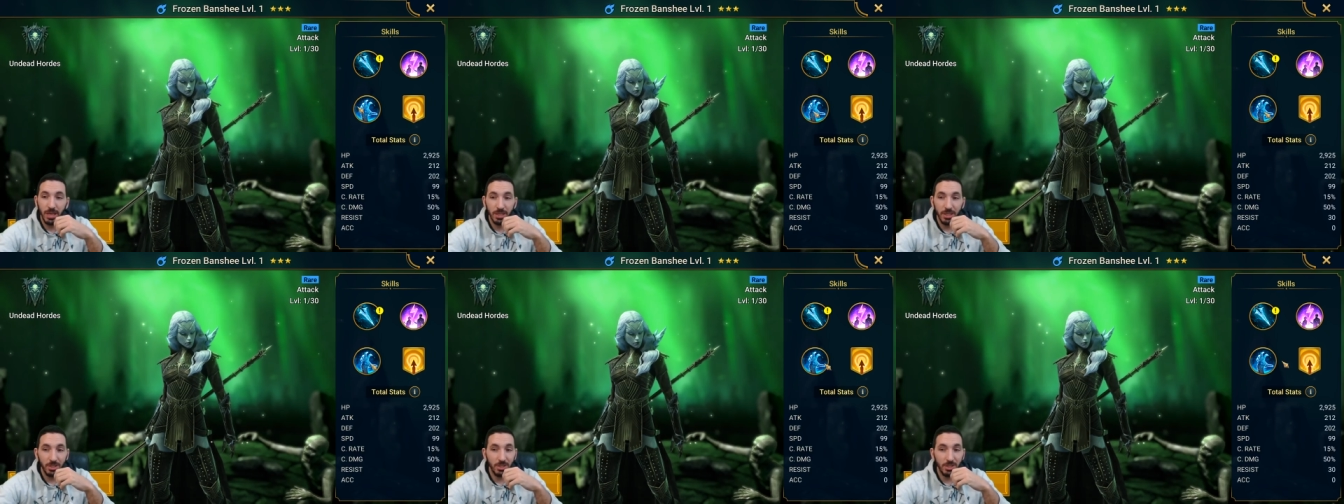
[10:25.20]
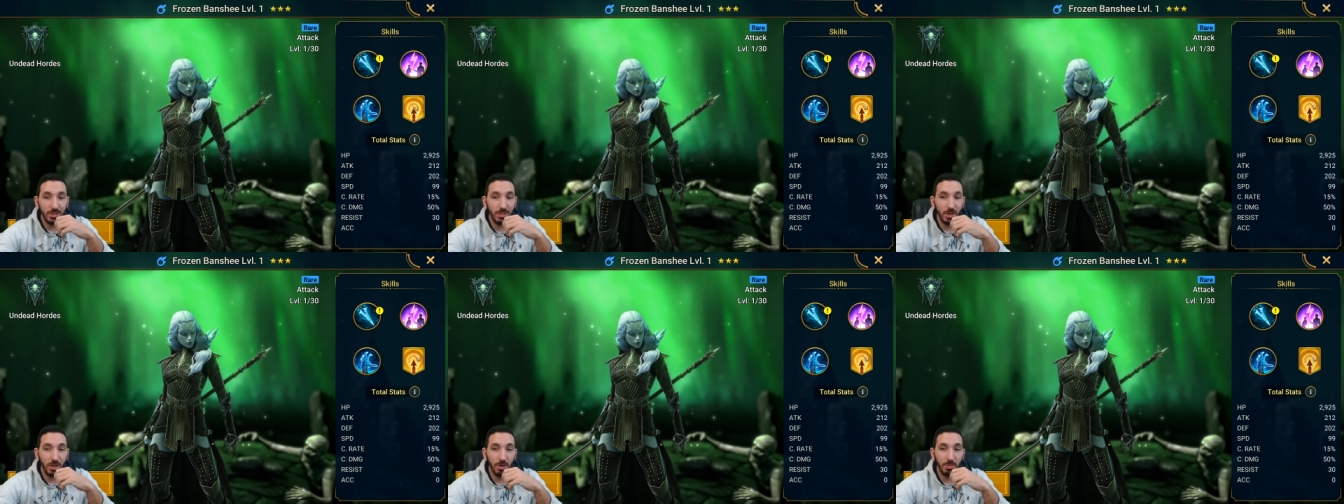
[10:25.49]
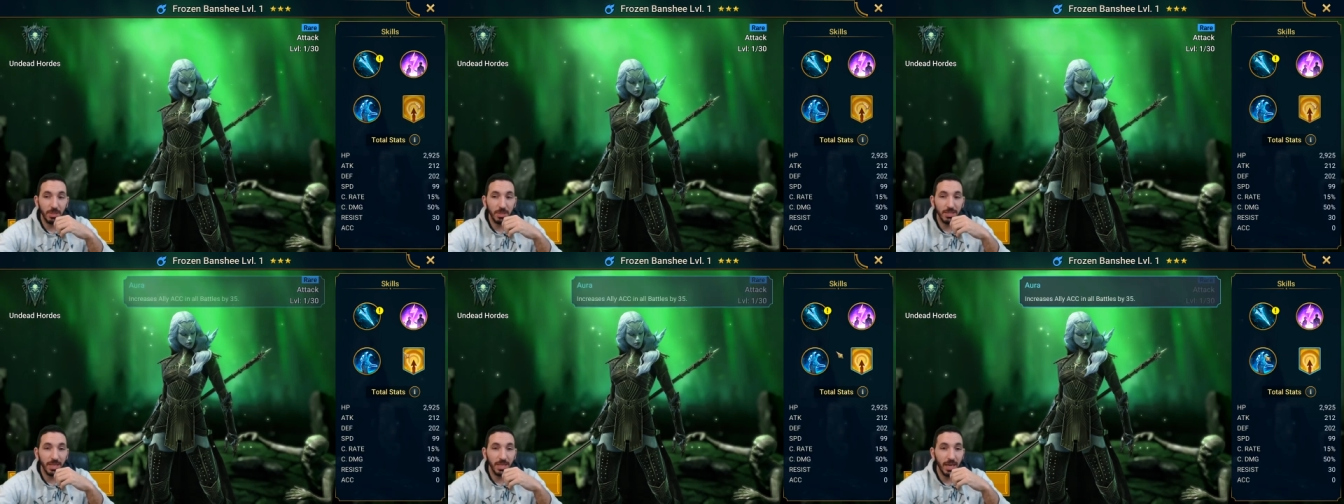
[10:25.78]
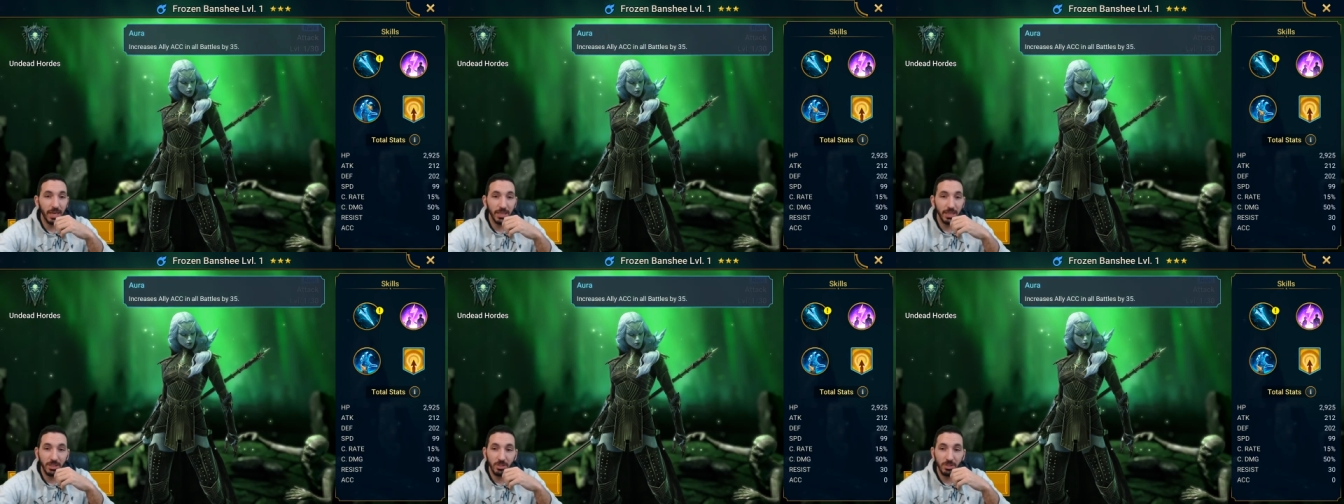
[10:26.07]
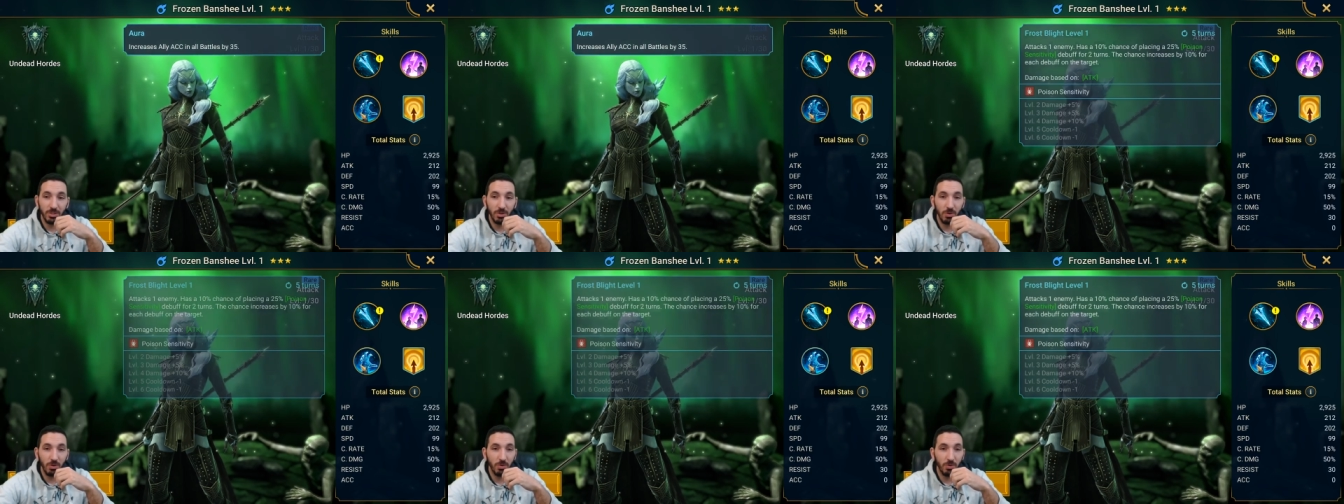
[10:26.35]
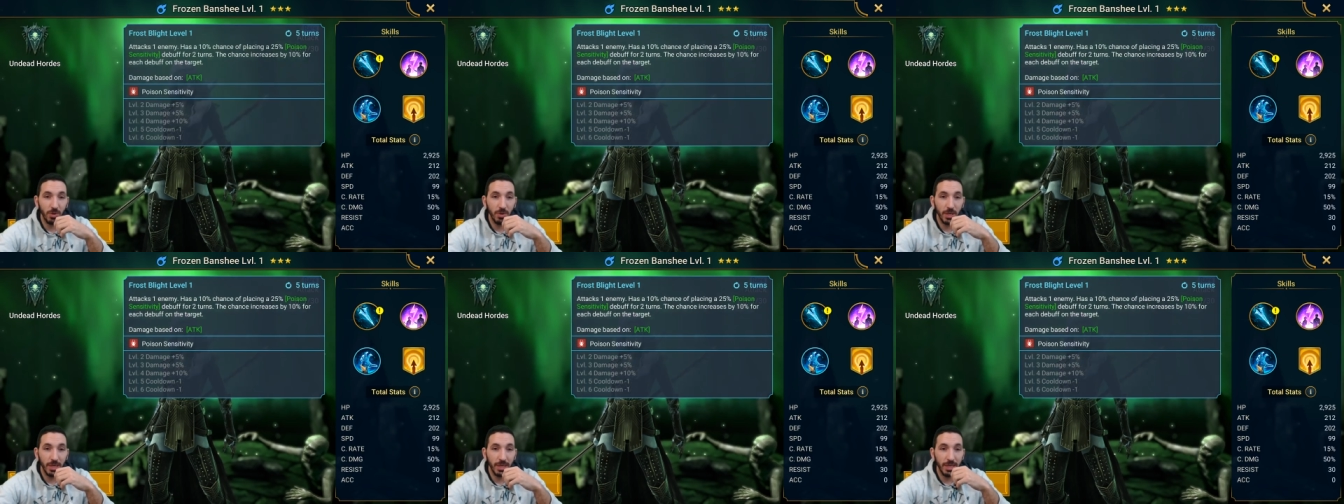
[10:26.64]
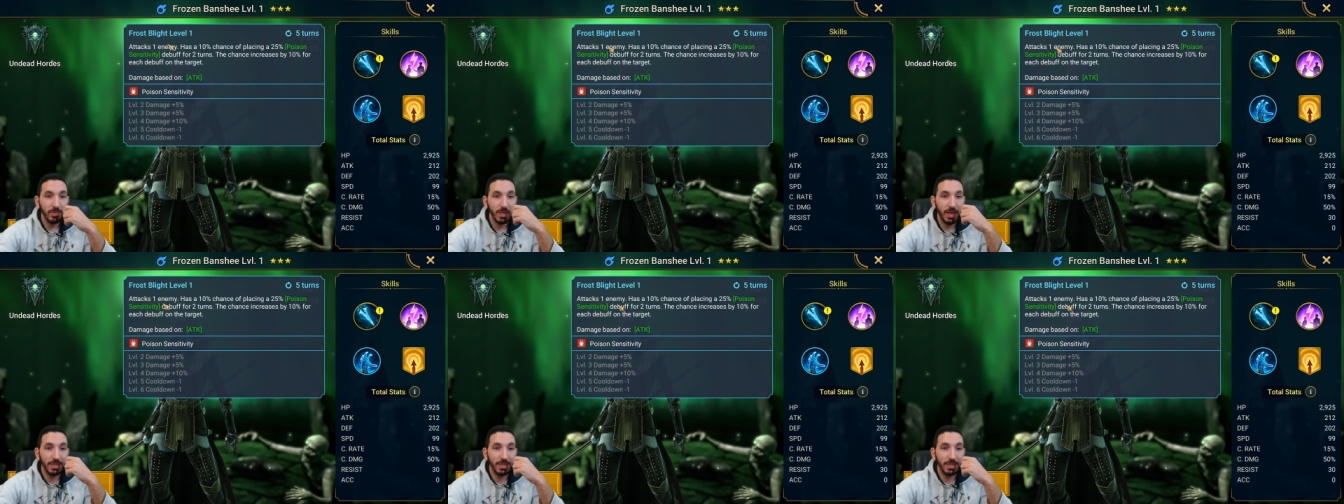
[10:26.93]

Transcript: She's going to be dying so quickly.